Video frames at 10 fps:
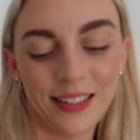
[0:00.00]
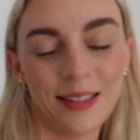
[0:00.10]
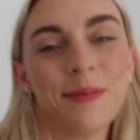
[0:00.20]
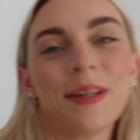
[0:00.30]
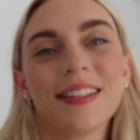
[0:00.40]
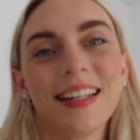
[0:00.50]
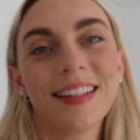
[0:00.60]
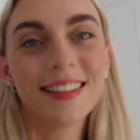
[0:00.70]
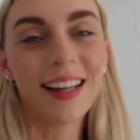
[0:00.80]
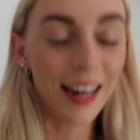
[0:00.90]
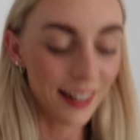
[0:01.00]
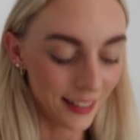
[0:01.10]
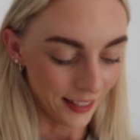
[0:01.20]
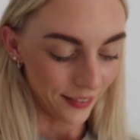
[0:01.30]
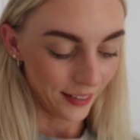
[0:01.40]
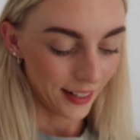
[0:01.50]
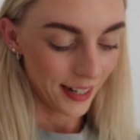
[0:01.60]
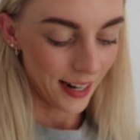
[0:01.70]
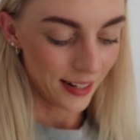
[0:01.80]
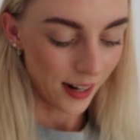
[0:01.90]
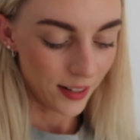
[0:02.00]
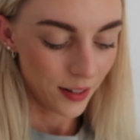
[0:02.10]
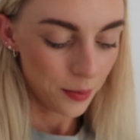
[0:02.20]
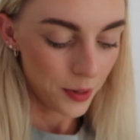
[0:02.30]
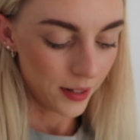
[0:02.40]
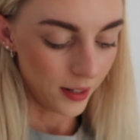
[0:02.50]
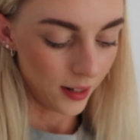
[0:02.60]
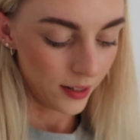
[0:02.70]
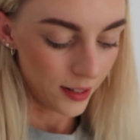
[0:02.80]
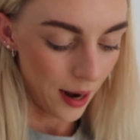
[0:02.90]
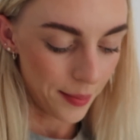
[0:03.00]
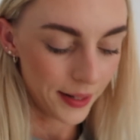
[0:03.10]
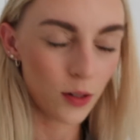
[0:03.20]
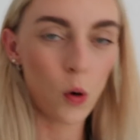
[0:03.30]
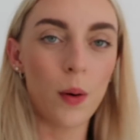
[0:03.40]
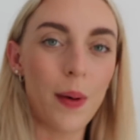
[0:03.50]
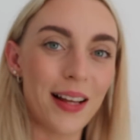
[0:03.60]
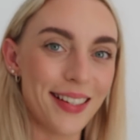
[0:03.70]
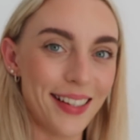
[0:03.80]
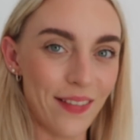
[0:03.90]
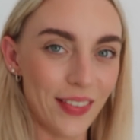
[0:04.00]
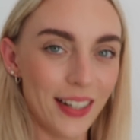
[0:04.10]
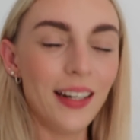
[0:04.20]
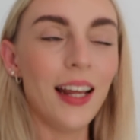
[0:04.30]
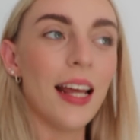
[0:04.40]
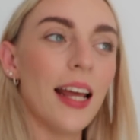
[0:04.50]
the most exciting delivery. It's actually almost lunchtime. It's 11:15.